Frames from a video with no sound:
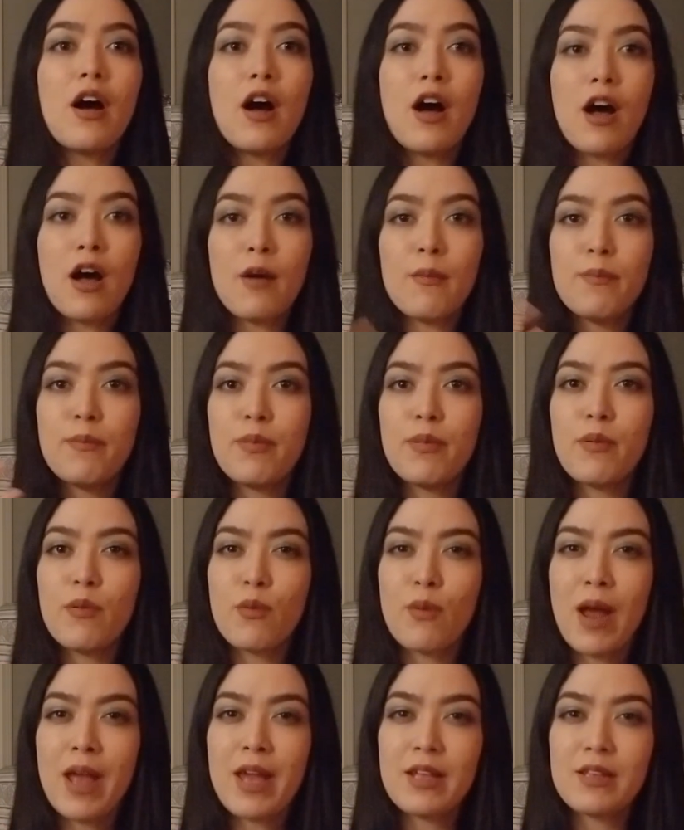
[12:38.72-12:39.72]

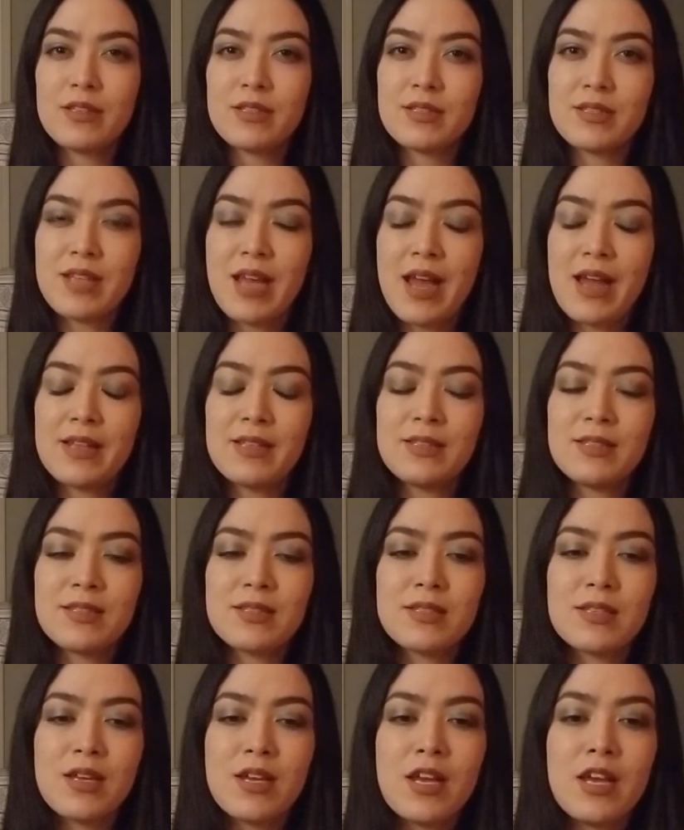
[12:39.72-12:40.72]
upright
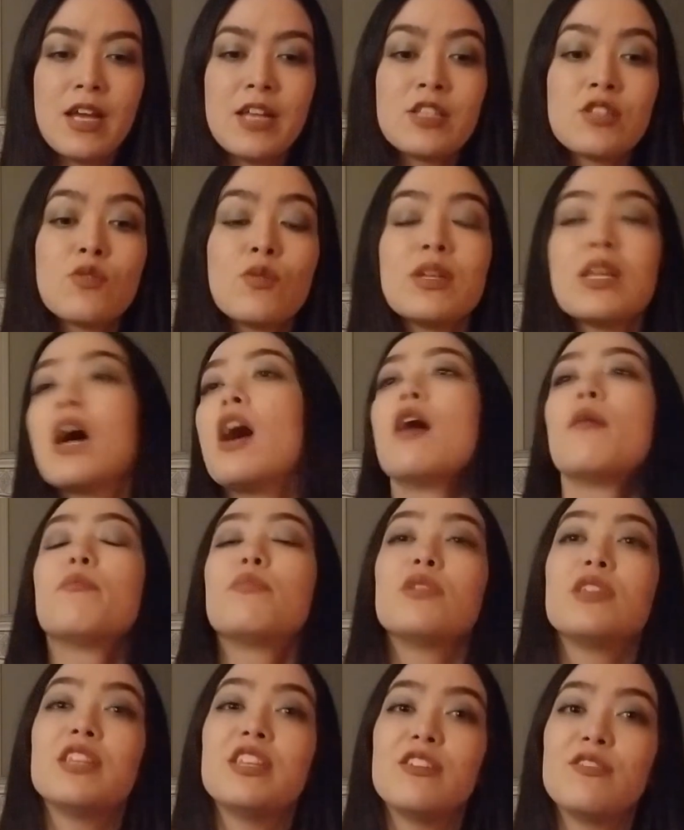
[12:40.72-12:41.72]
stance, into an
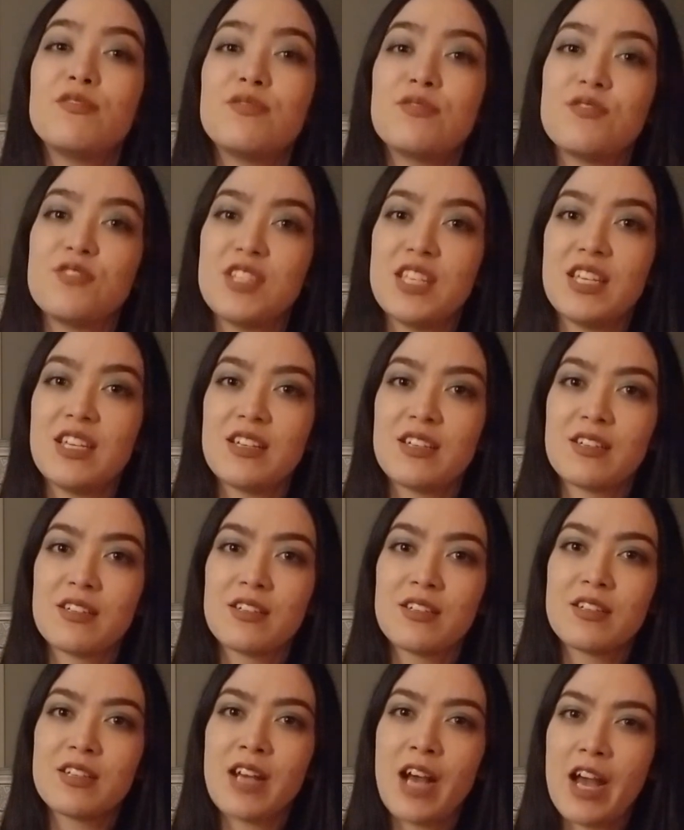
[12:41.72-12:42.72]
uplifting
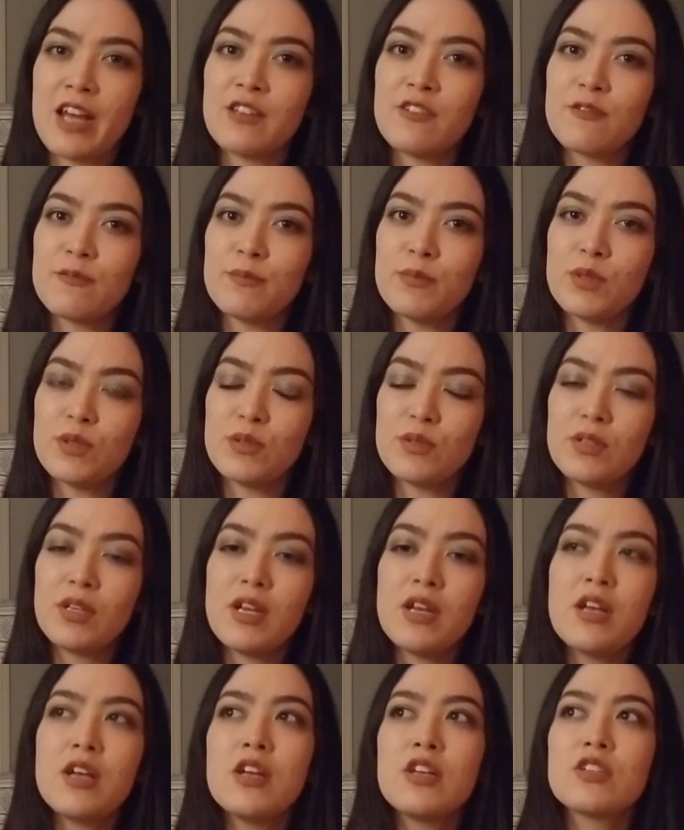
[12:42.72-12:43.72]
kind of mood
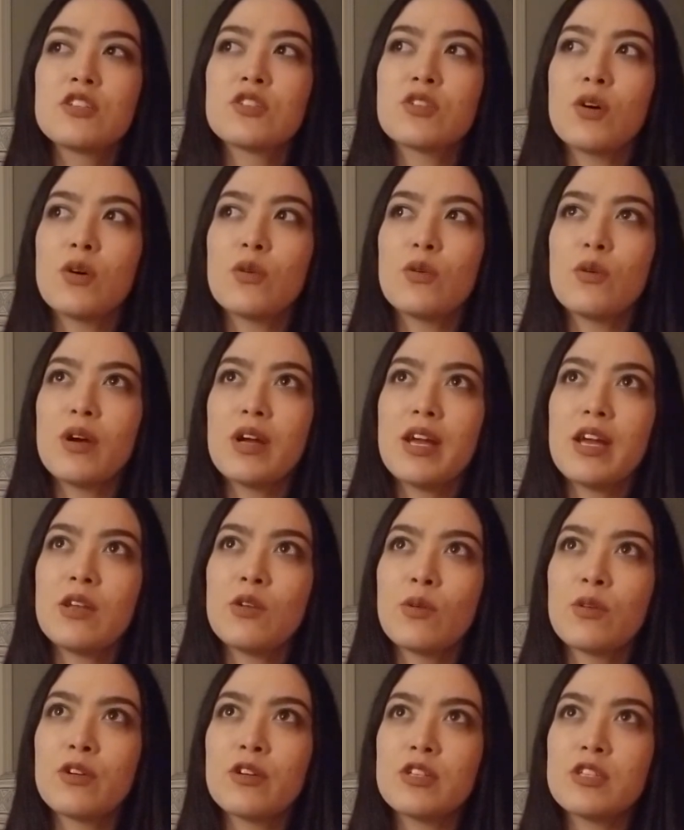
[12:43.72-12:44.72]
so, in
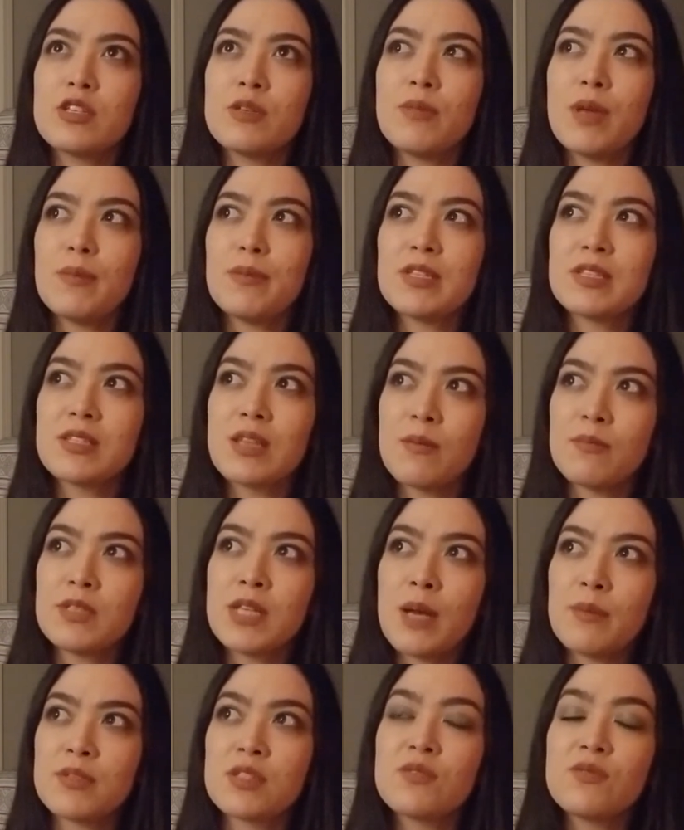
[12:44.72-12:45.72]
order to maybe
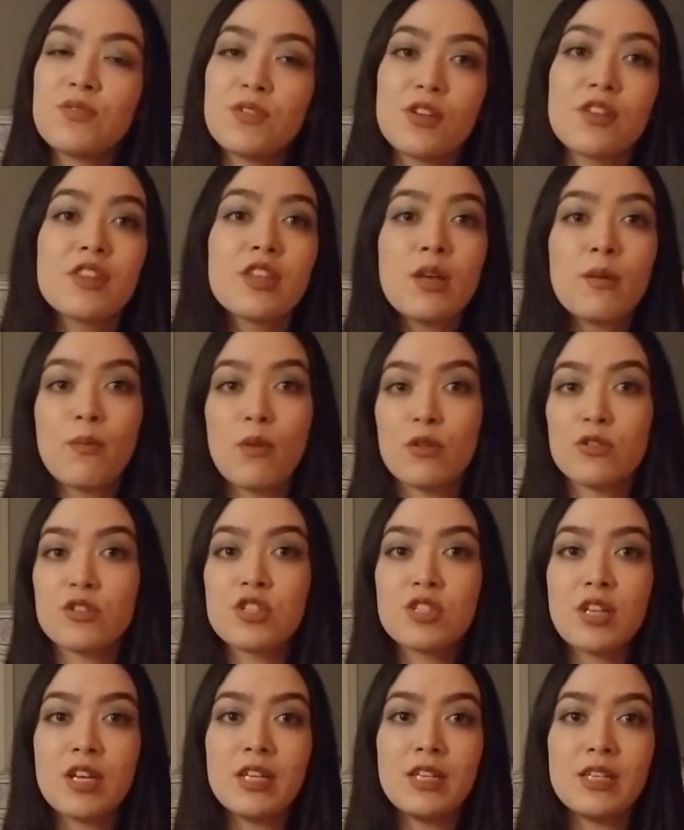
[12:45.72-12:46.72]
sometimes feel the emotion
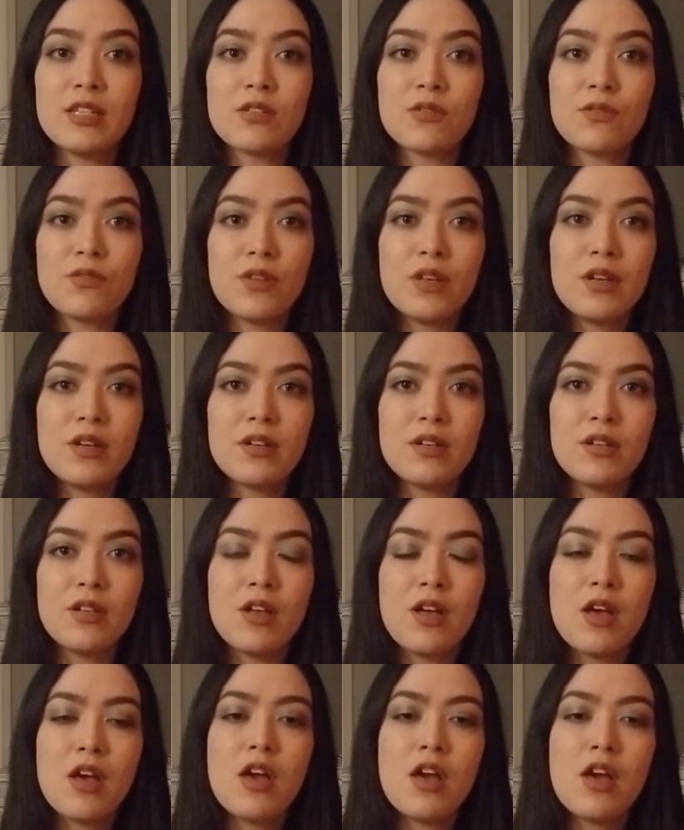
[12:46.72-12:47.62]
that you need to feel,